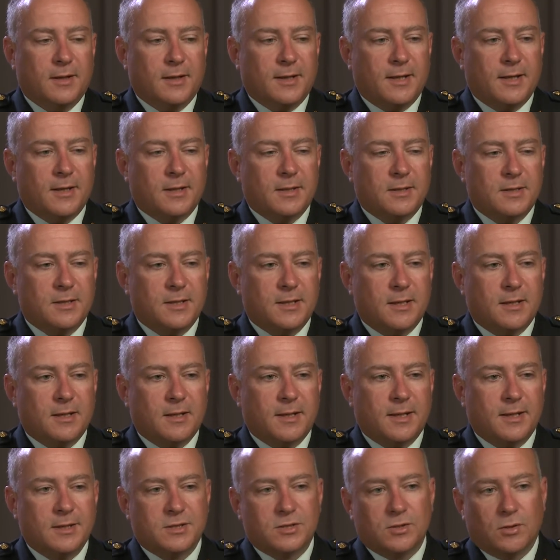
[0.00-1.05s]

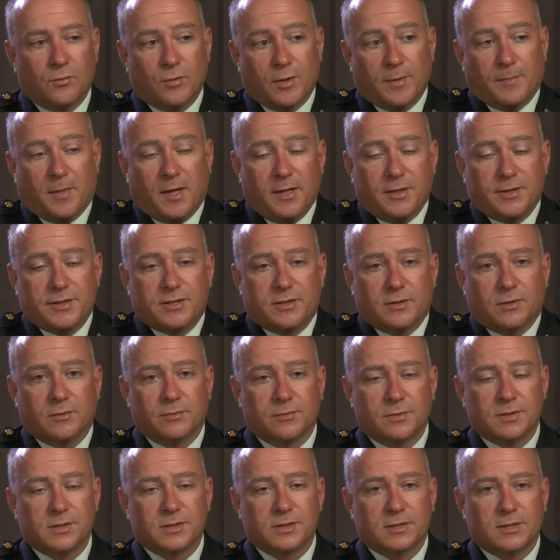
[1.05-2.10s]
and so when
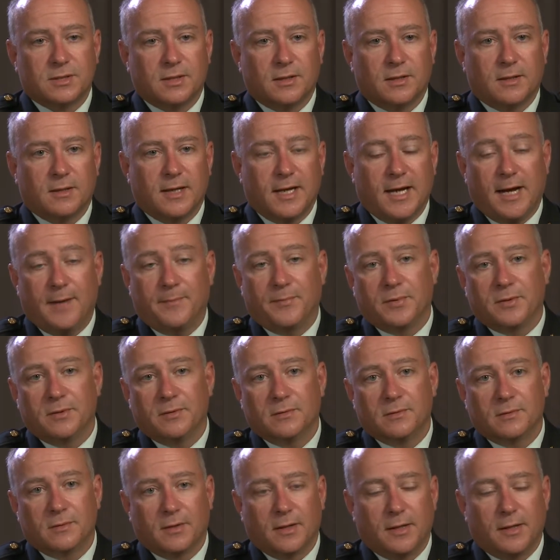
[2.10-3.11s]
milestones happen,